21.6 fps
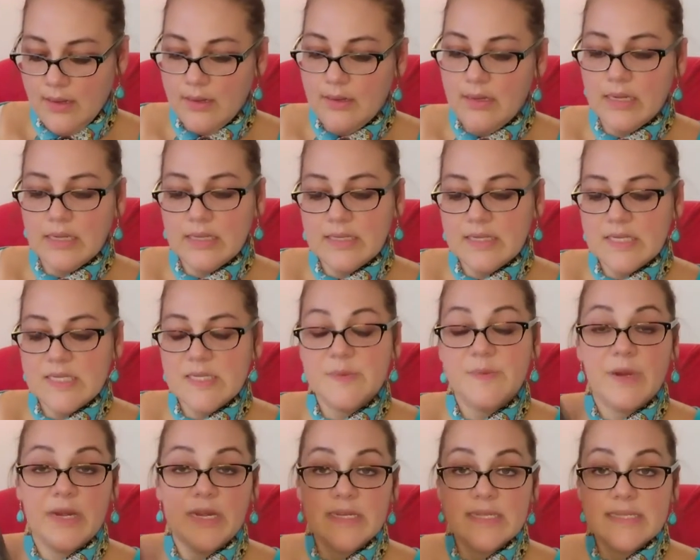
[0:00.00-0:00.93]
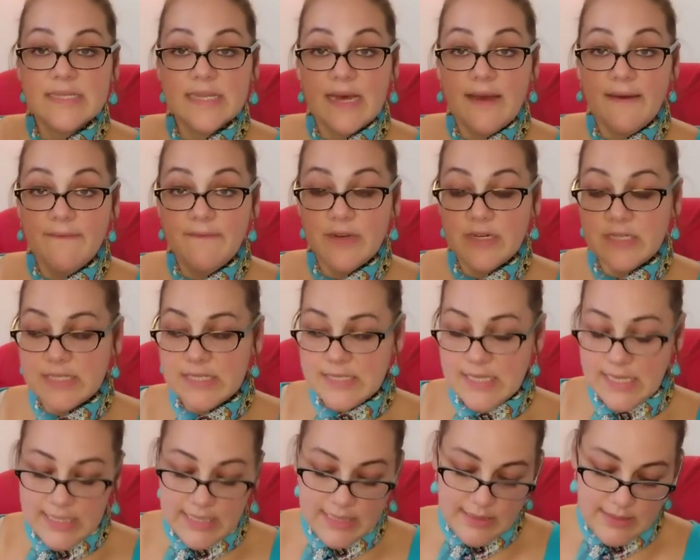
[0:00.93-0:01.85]
Nicholas Sparks, At First
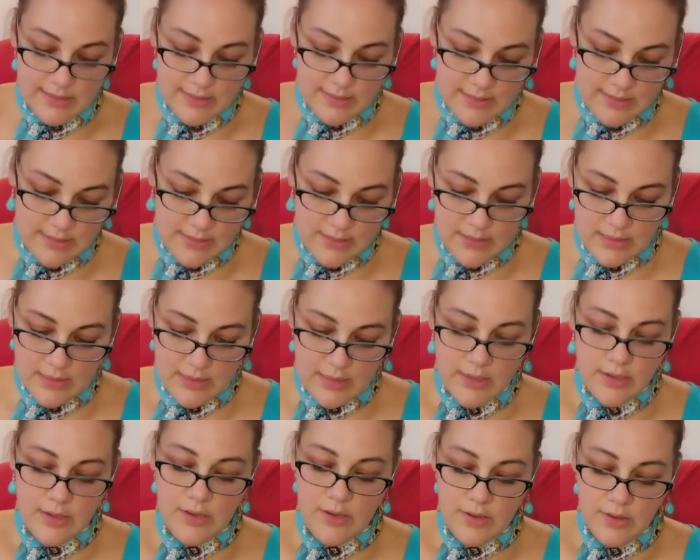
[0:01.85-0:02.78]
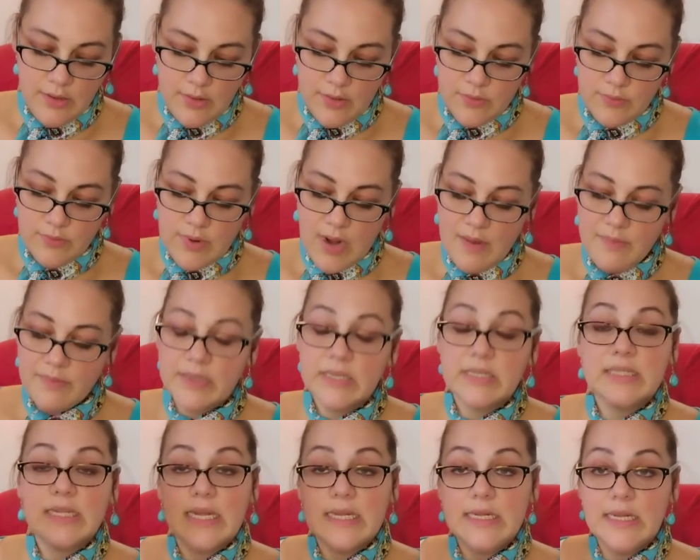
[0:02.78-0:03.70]
Sight.
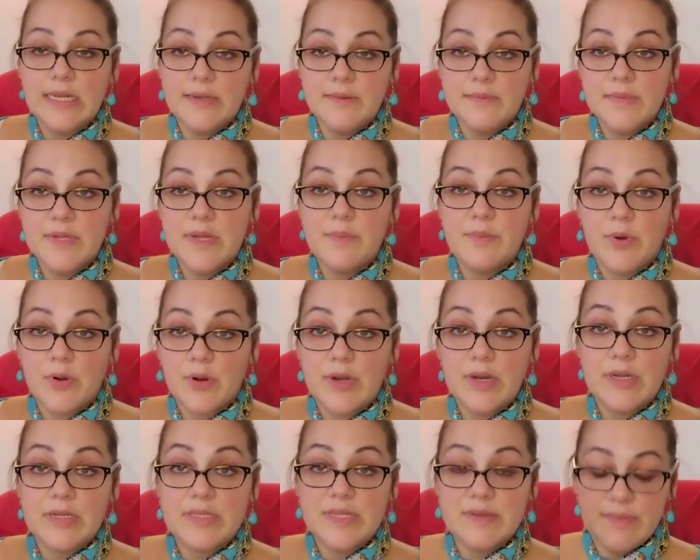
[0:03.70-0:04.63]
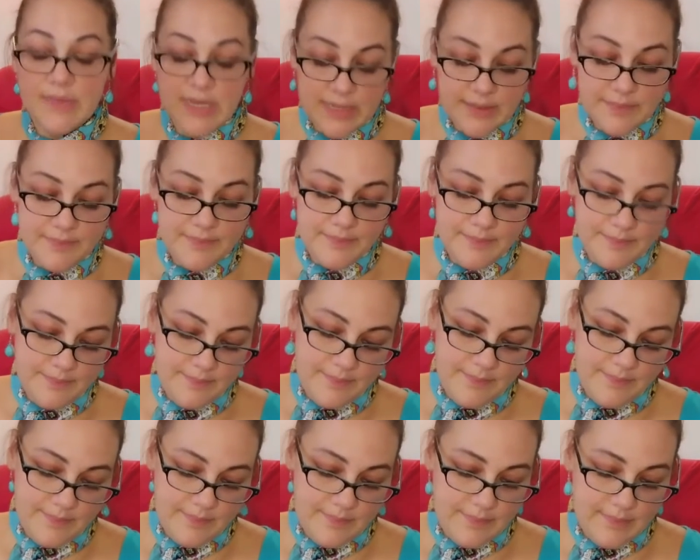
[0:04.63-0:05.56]
Robert Ludlum, The Bourne Ultimatum.
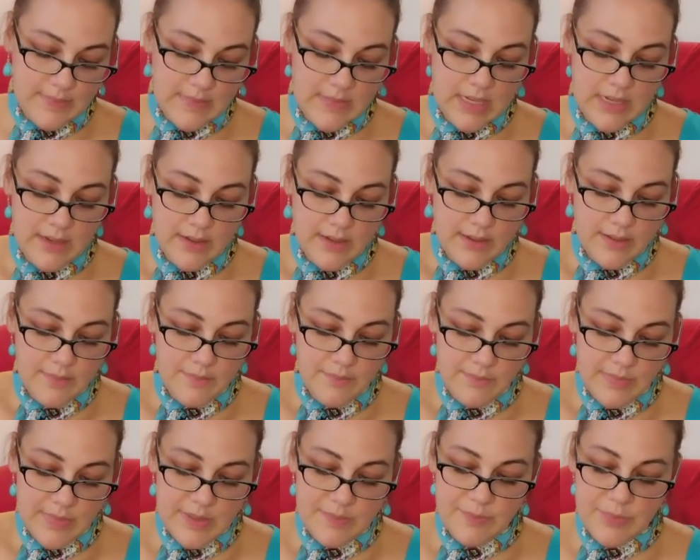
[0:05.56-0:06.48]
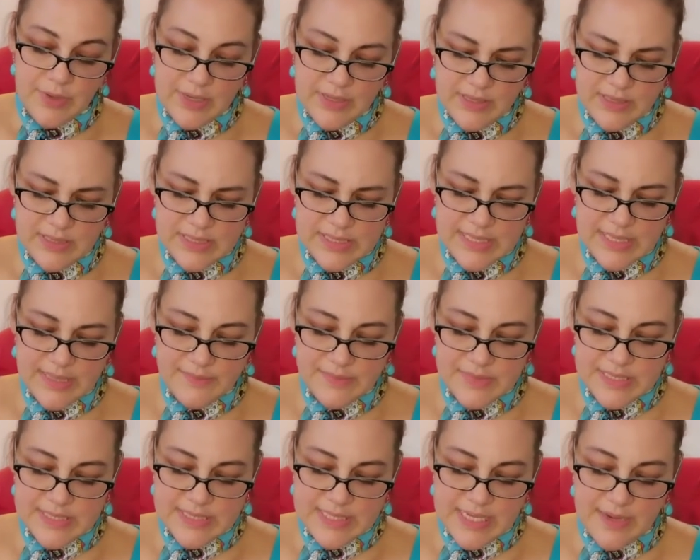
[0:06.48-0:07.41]
My Brother Sam
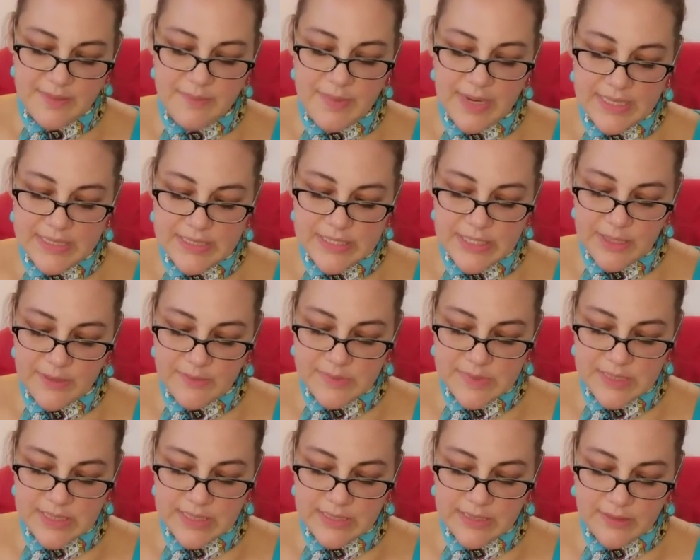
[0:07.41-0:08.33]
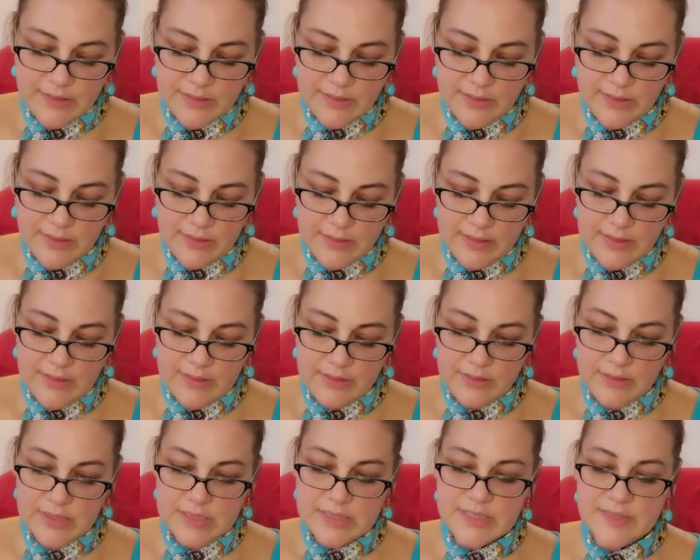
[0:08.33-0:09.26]
Is Dead by James Lincoln Collier and
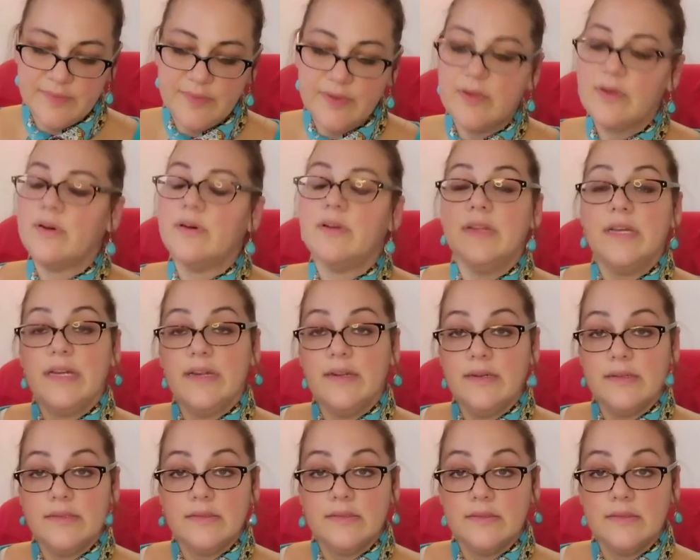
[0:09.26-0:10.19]
Christopher Collier.